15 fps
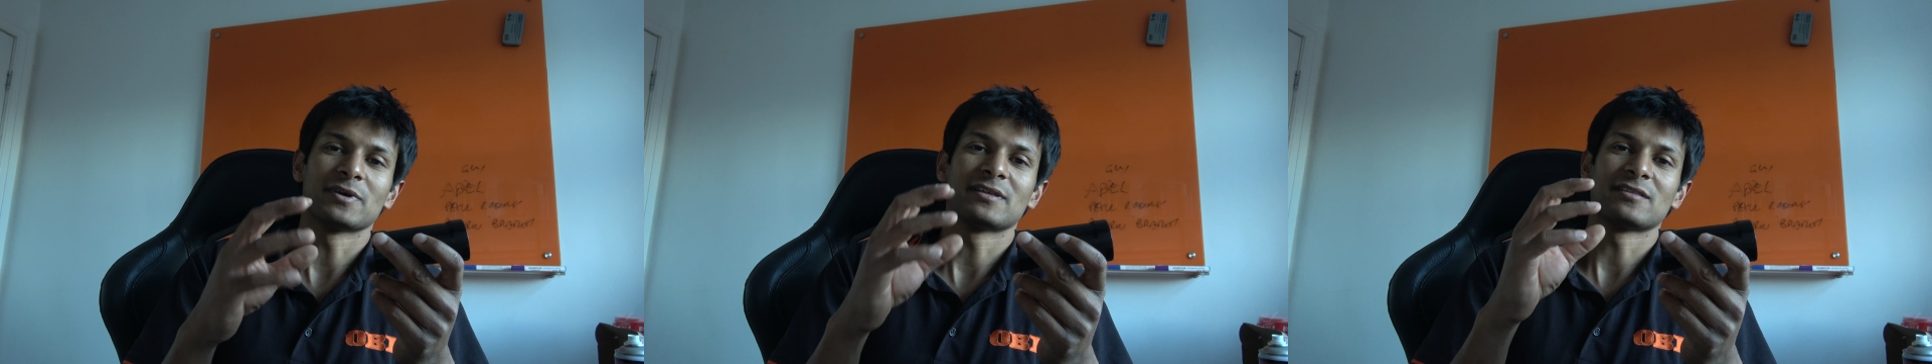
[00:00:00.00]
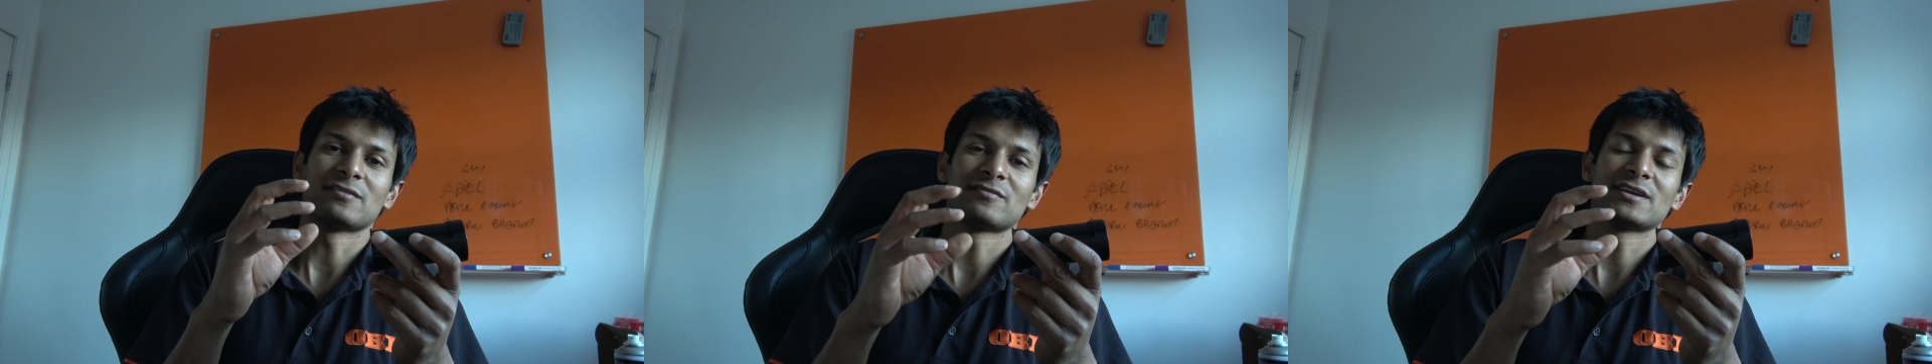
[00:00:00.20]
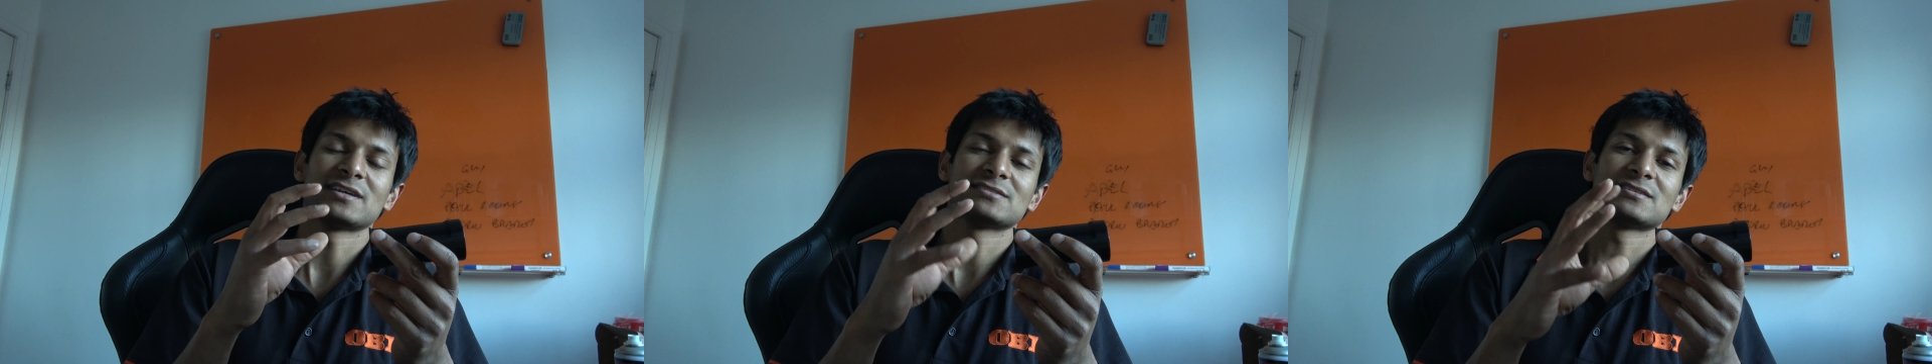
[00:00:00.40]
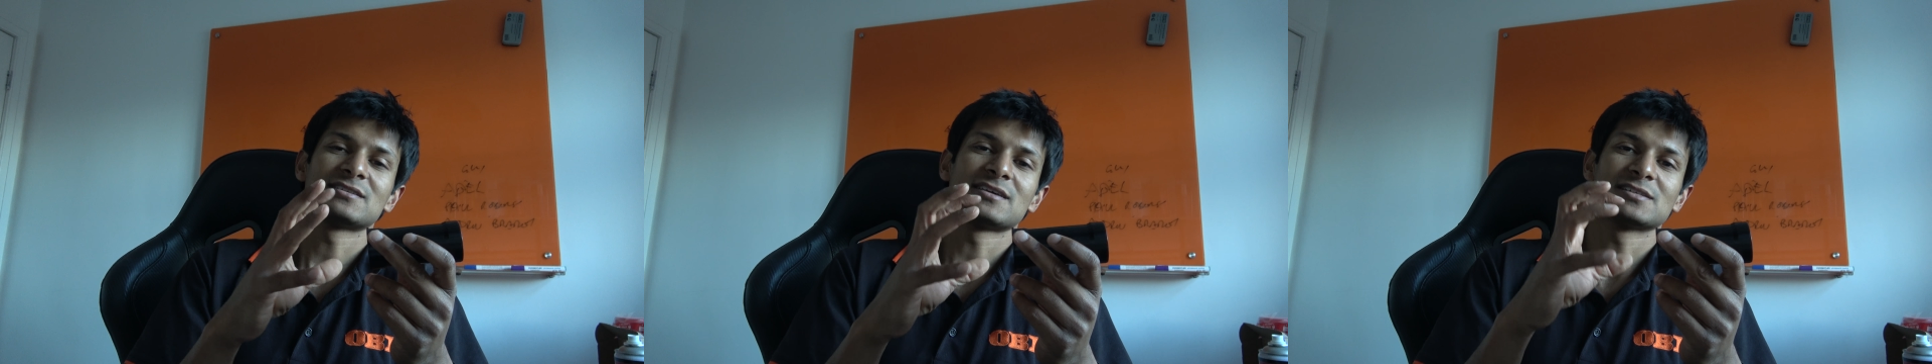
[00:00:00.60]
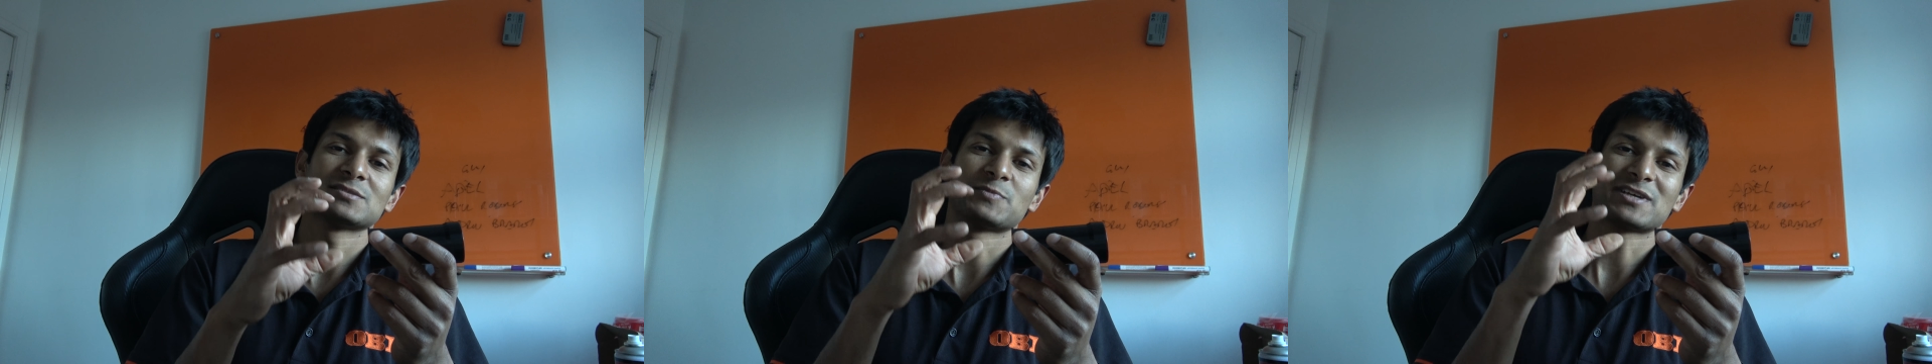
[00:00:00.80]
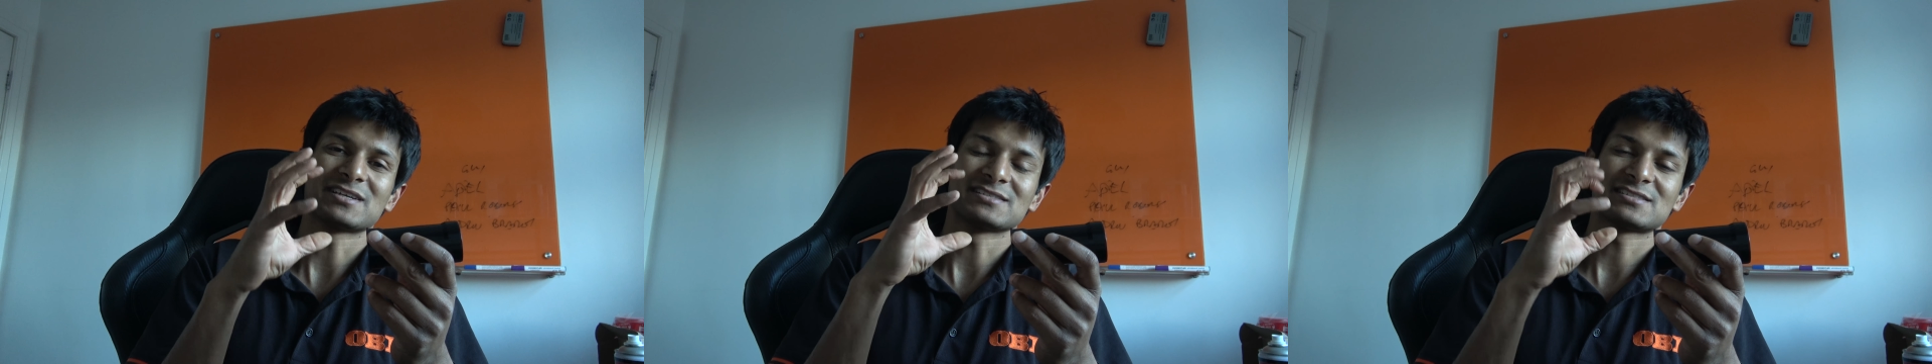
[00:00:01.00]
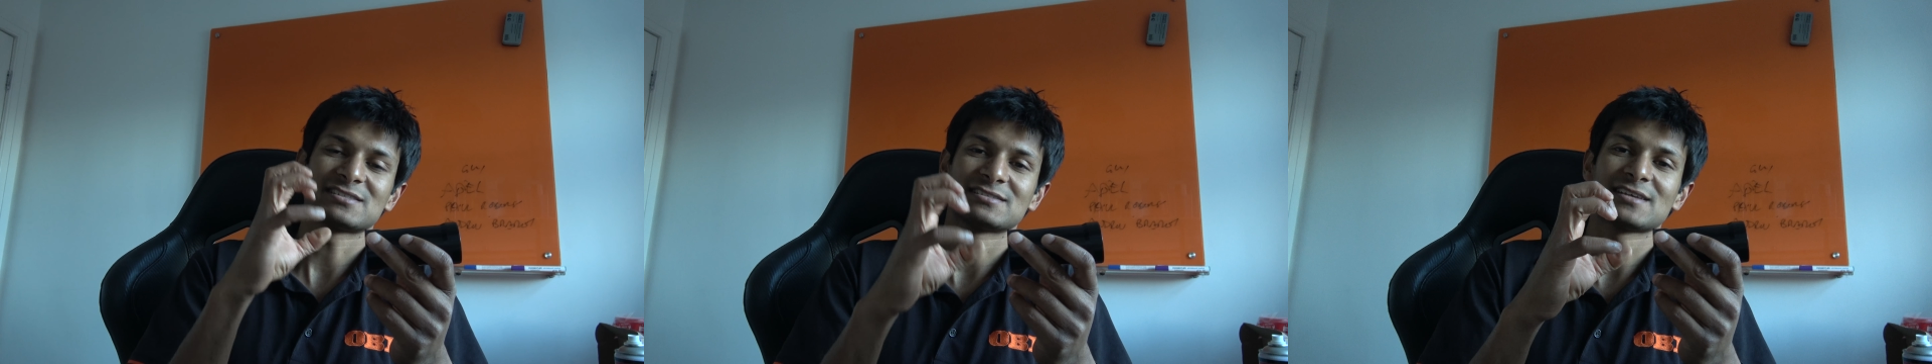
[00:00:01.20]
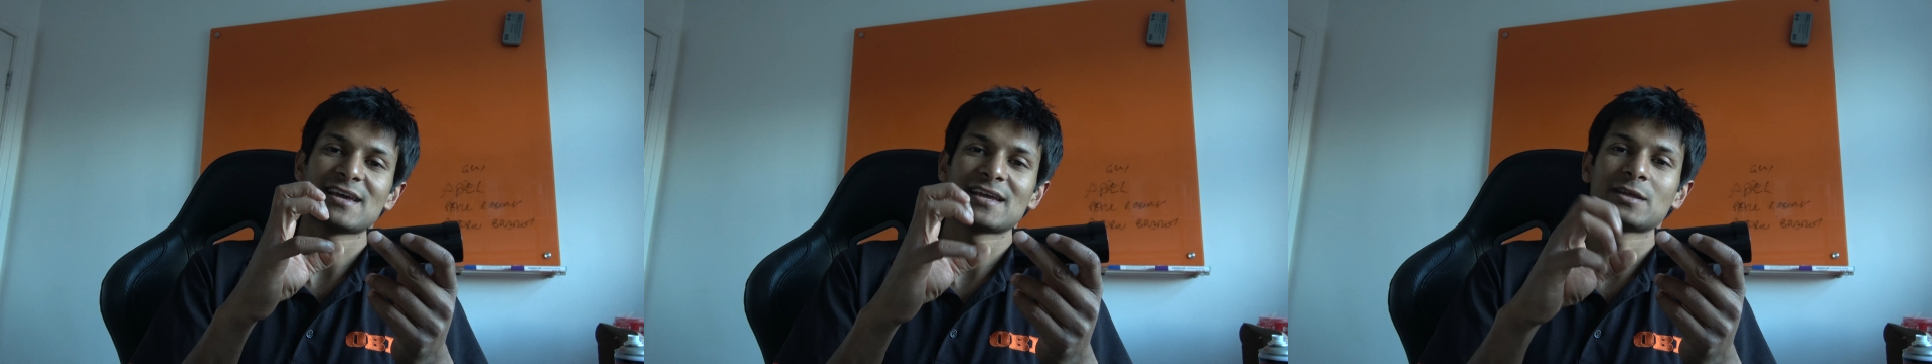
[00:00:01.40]
and the reason is because
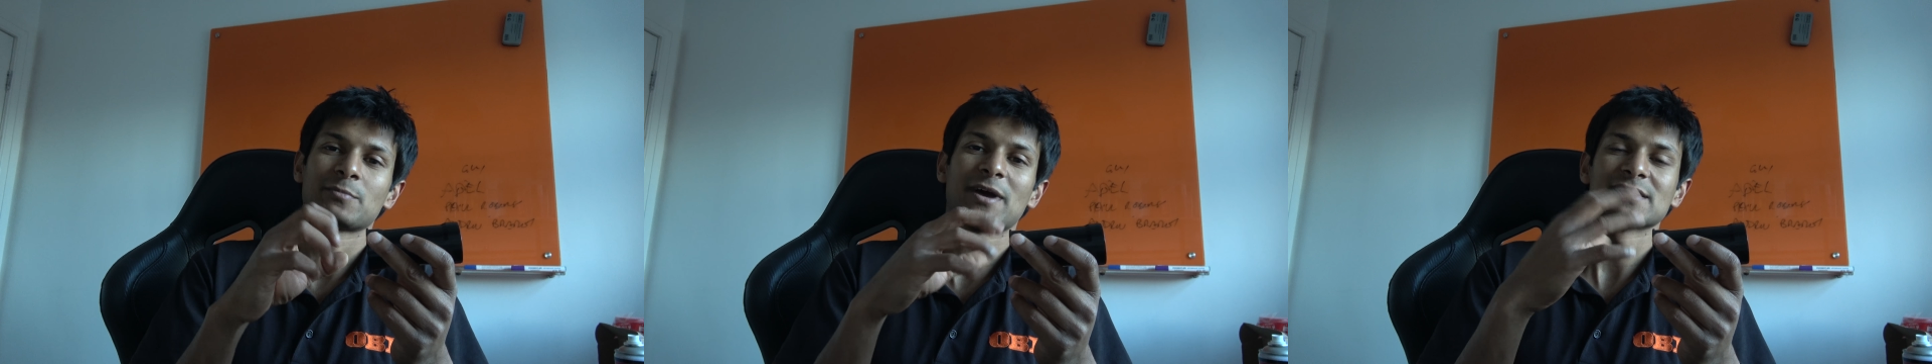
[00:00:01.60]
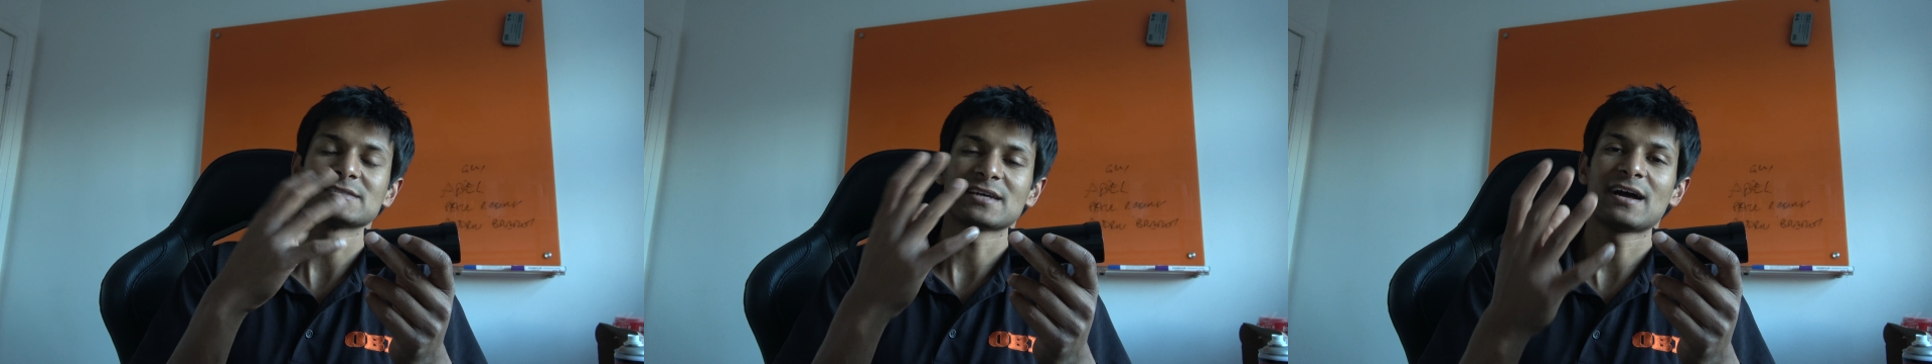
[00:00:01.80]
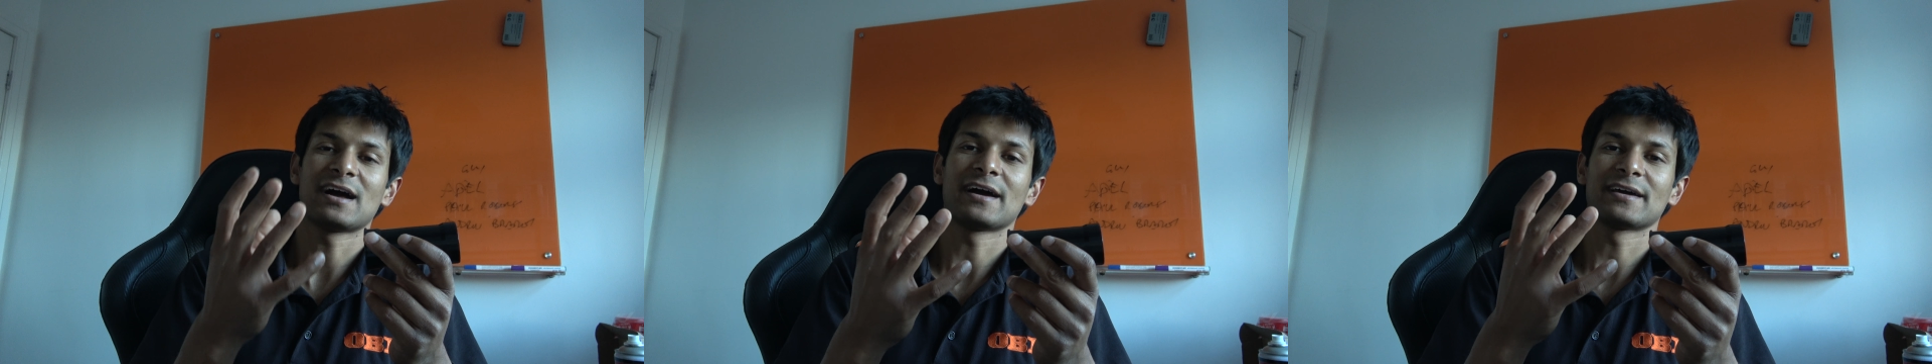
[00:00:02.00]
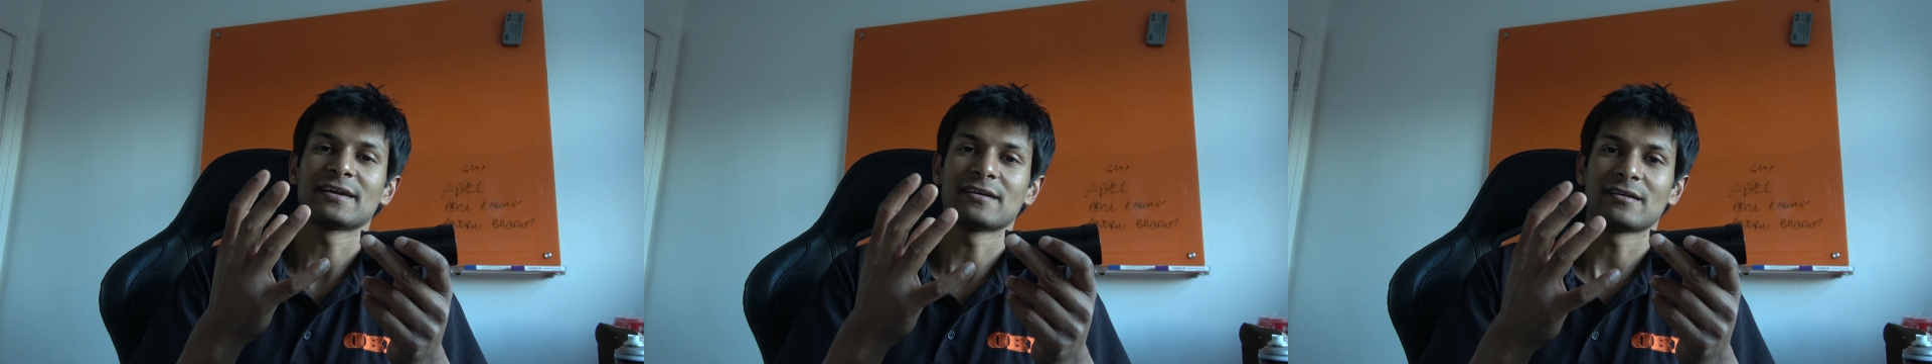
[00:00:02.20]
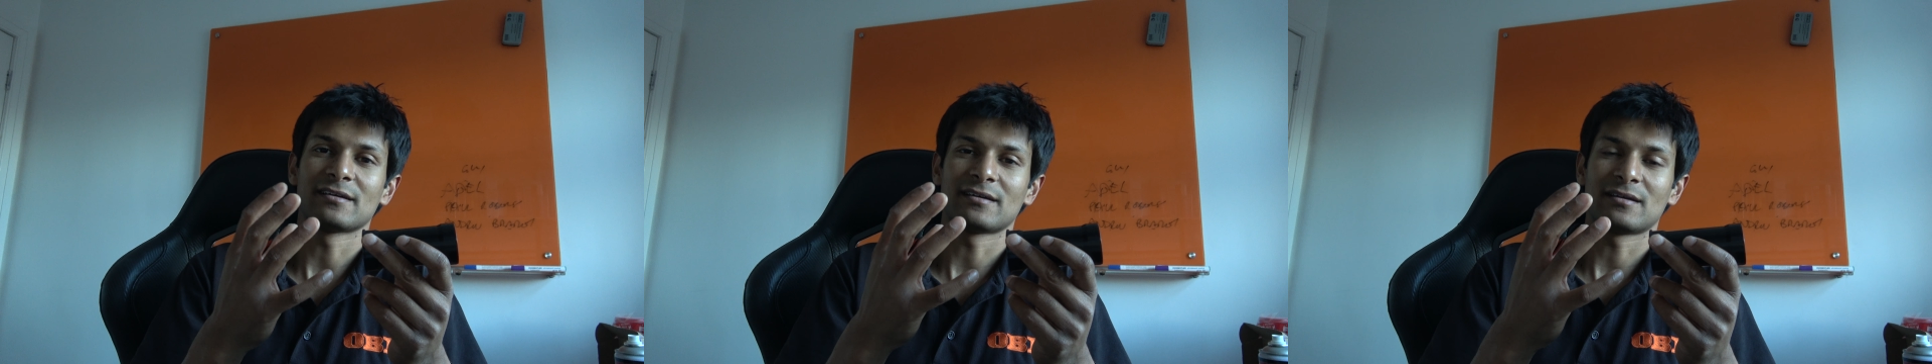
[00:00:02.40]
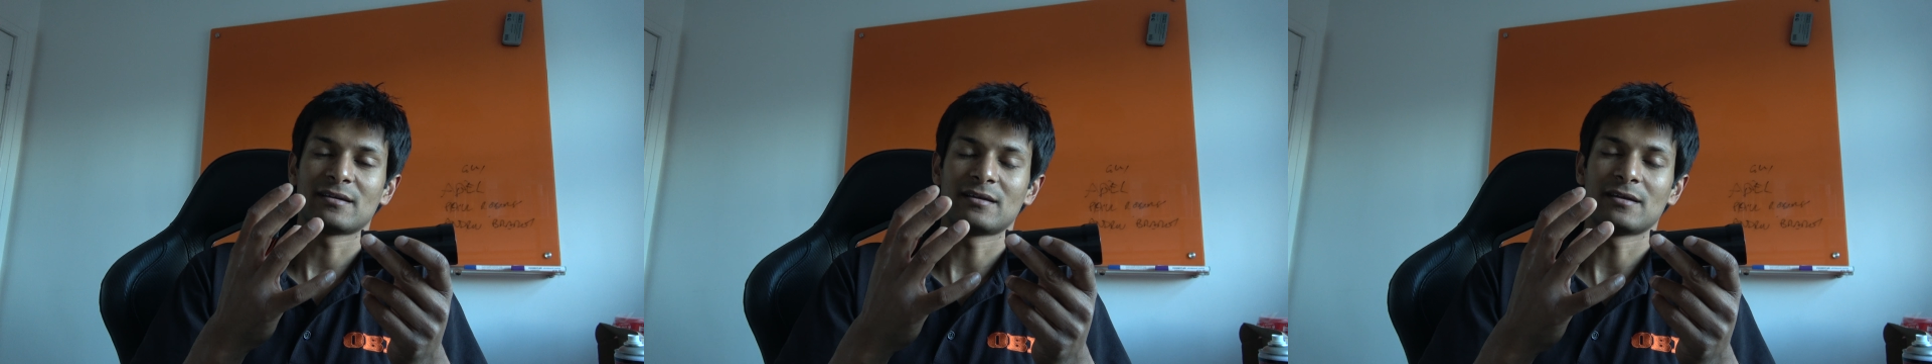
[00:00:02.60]
titanium has a higher